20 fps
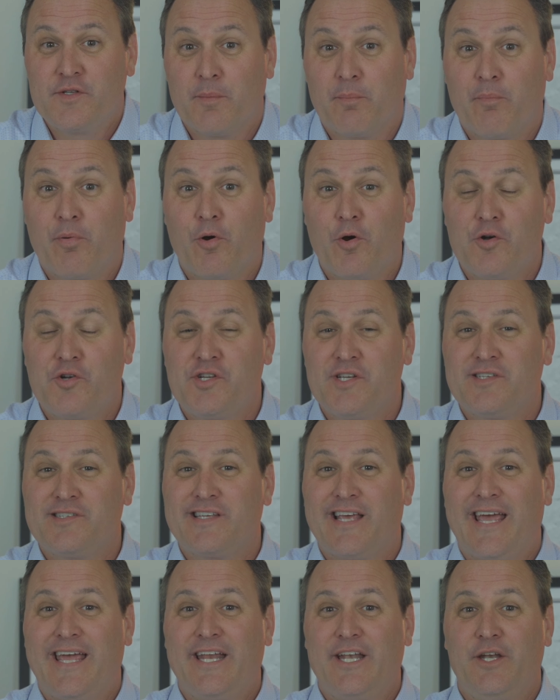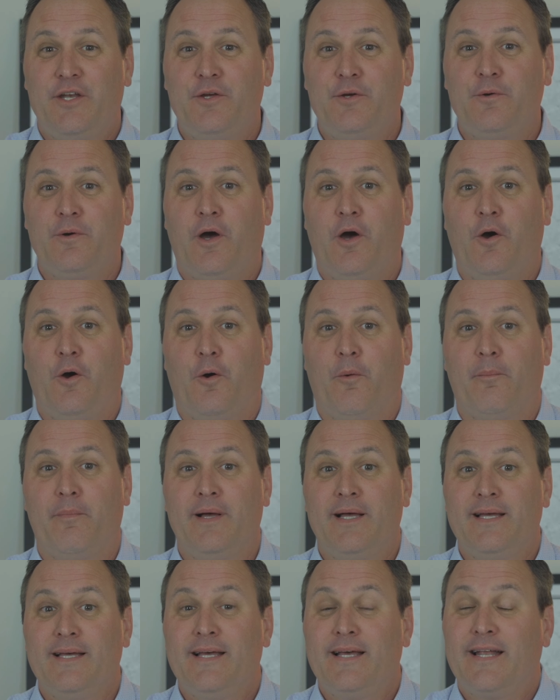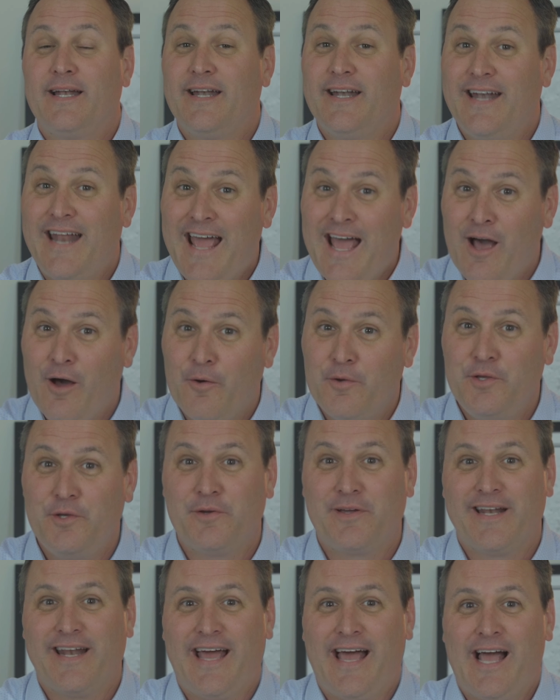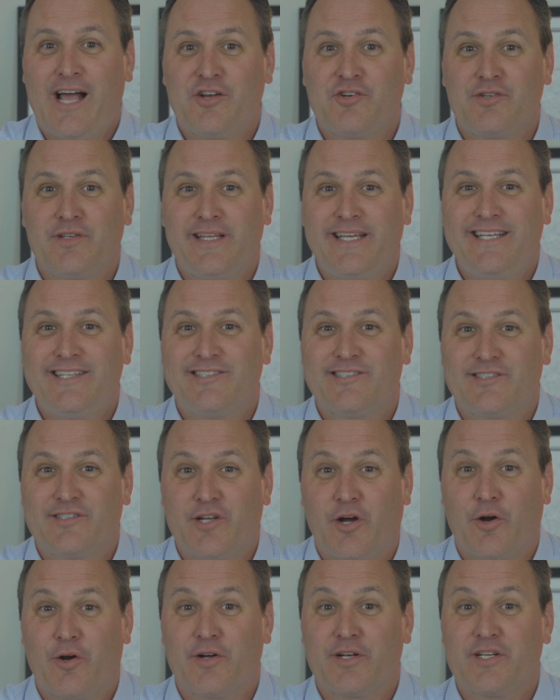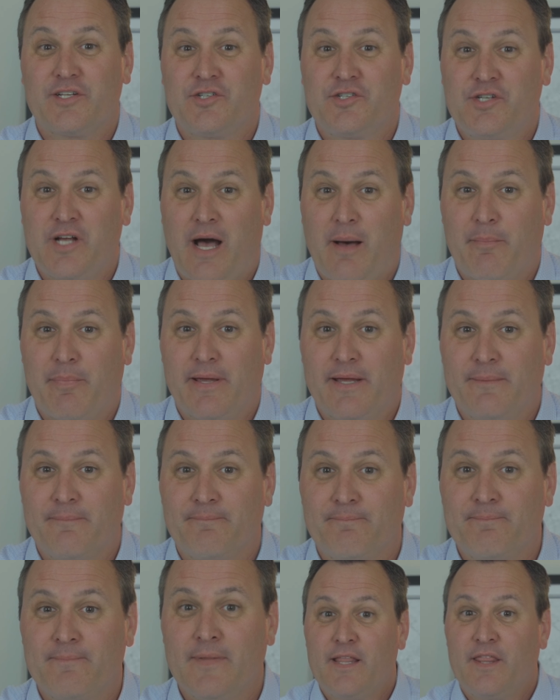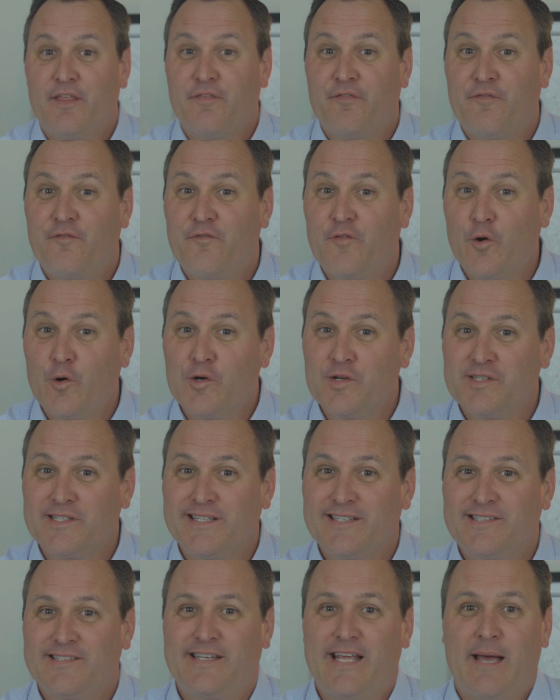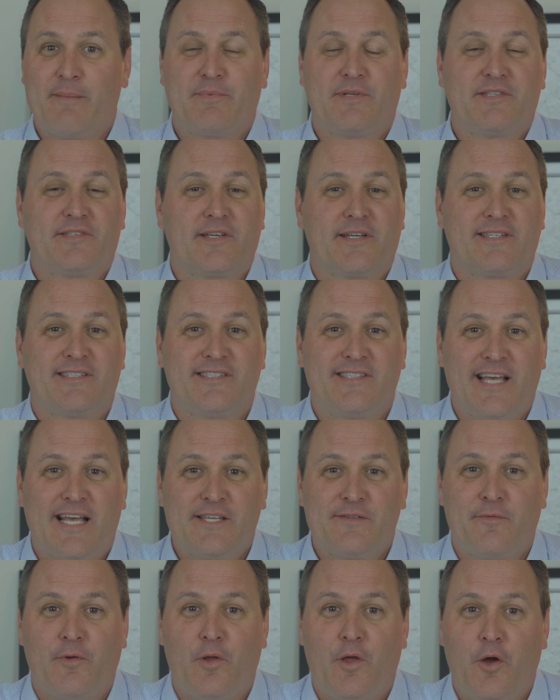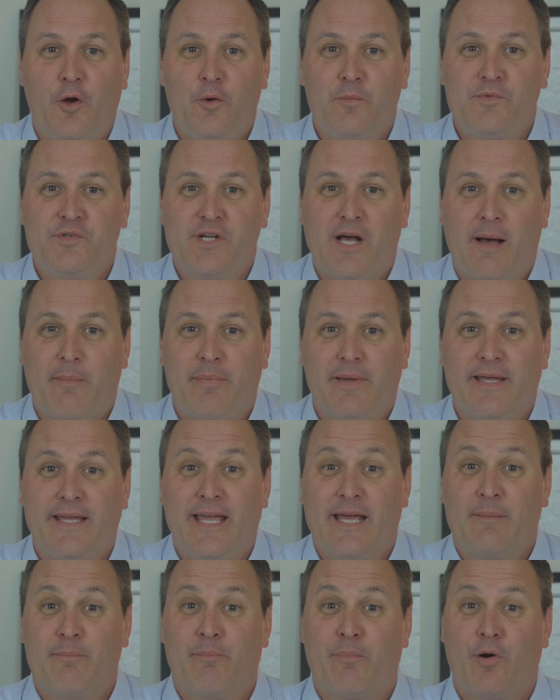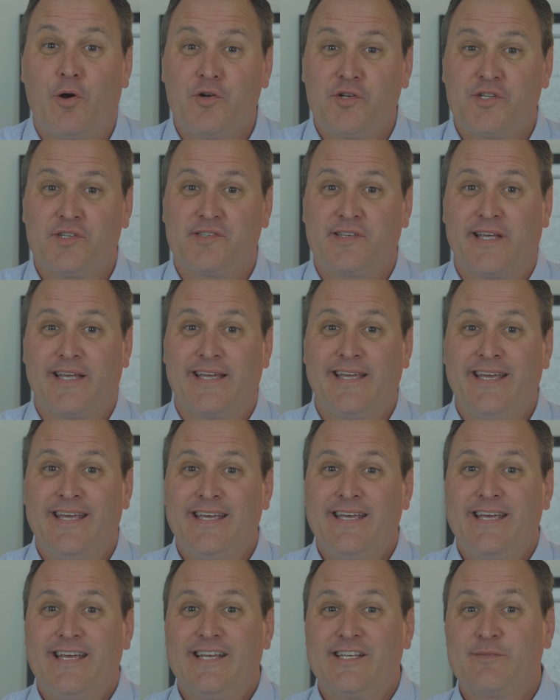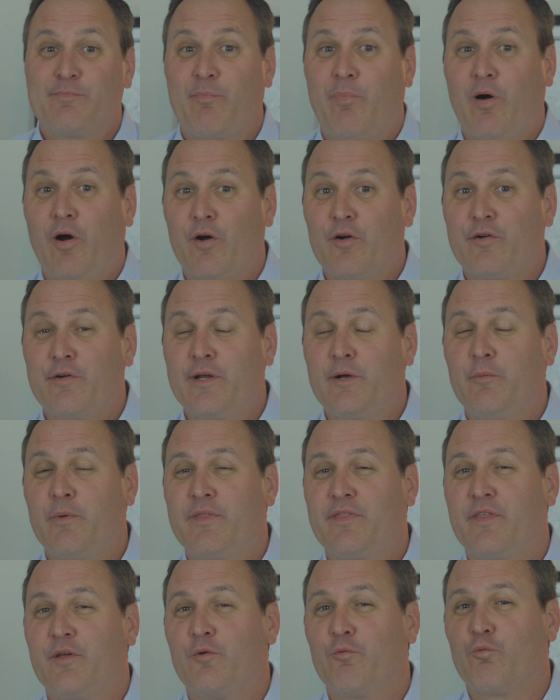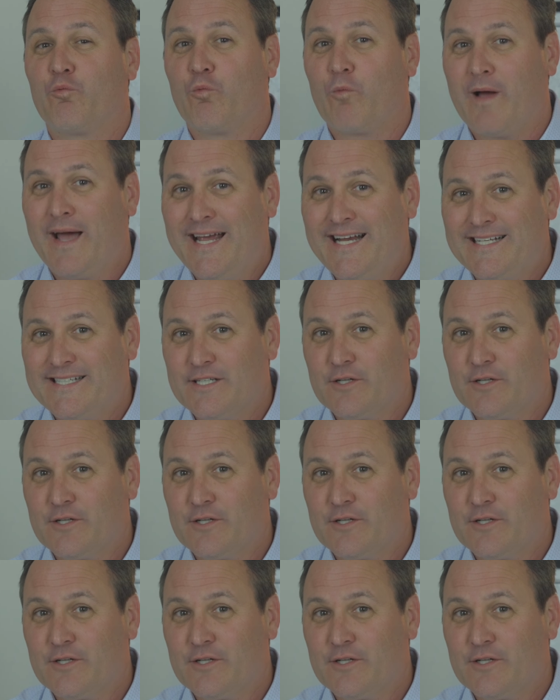to purchase a new home. Now you can actually start shopping. The first step to successful home shopping and purchasing is partnering with the right